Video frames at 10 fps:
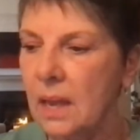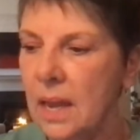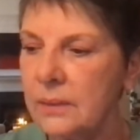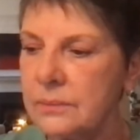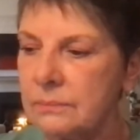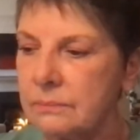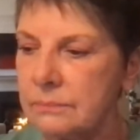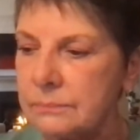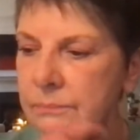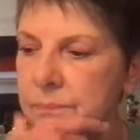And
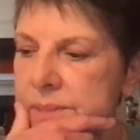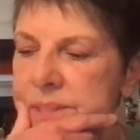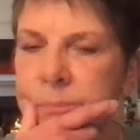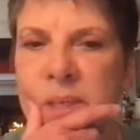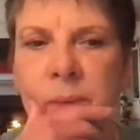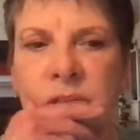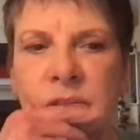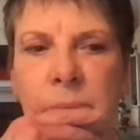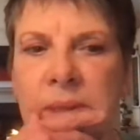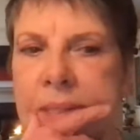it didn't mean much
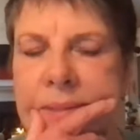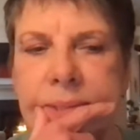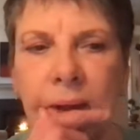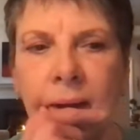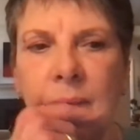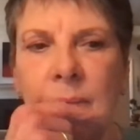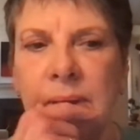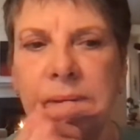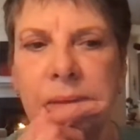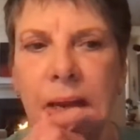to me at the time,
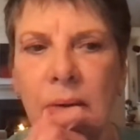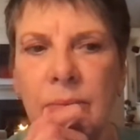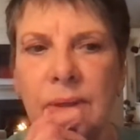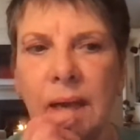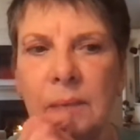but now that